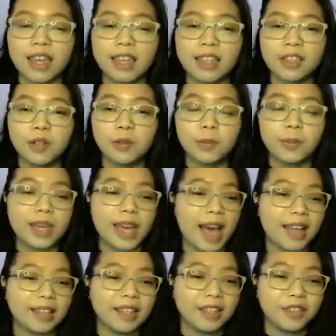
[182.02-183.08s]
And you will be
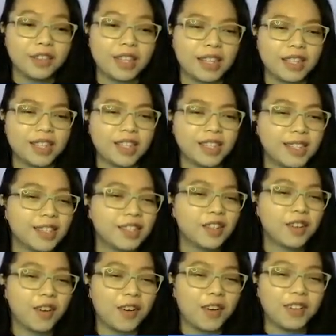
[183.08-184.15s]
added to this
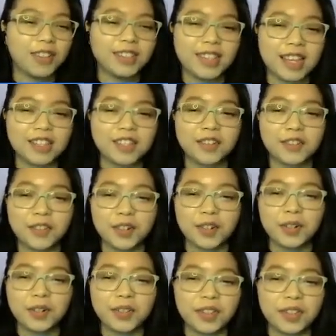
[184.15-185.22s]
called
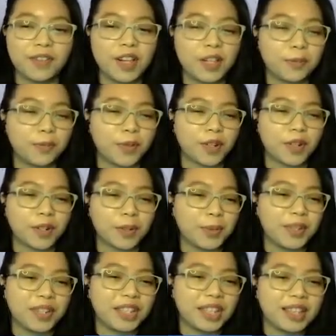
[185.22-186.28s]
TensorFlow Developer
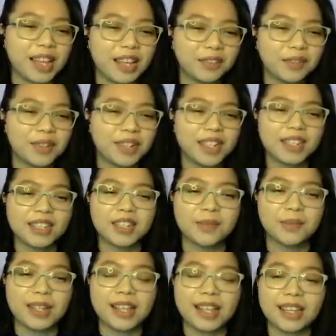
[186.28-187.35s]
Community Network,
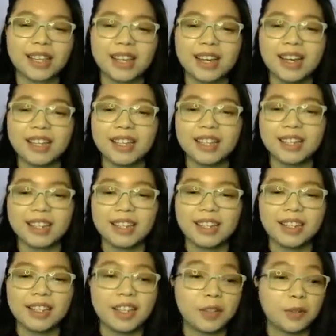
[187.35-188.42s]
something like that,
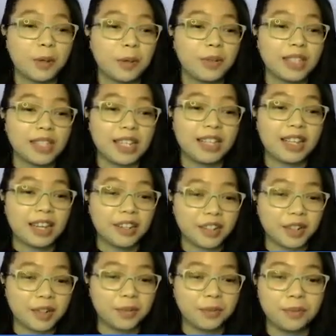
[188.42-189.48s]
that you will see
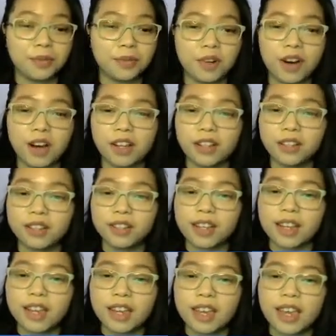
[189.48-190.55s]
later on.